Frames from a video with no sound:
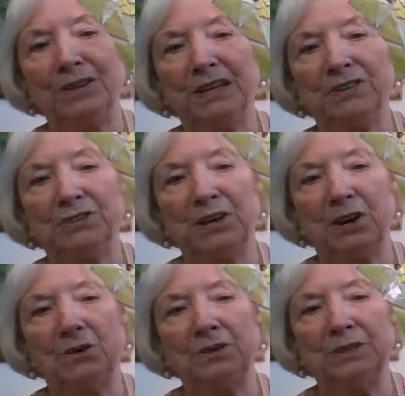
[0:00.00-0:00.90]
these
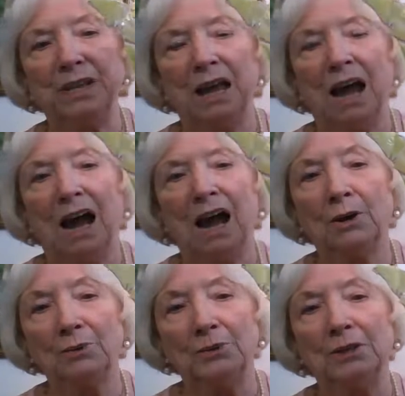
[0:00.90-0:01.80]
stones
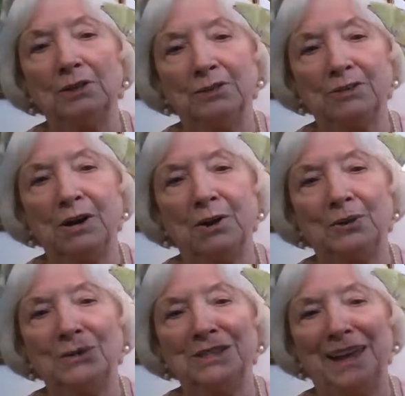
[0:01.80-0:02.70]
are real
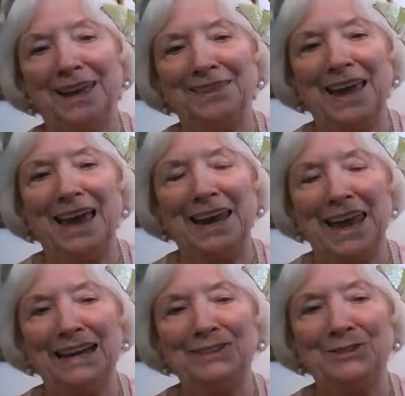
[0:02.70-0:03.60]
stones, and that
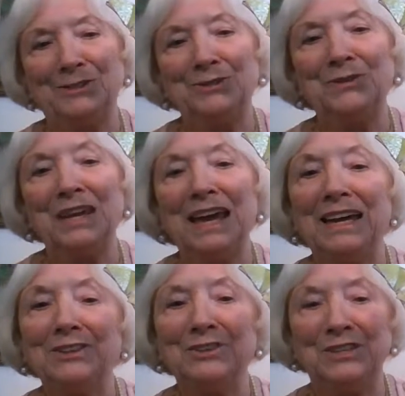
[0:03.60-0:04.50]
adds to the
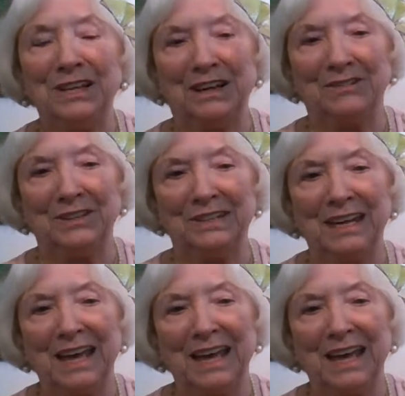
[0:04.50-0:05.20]
energy of it.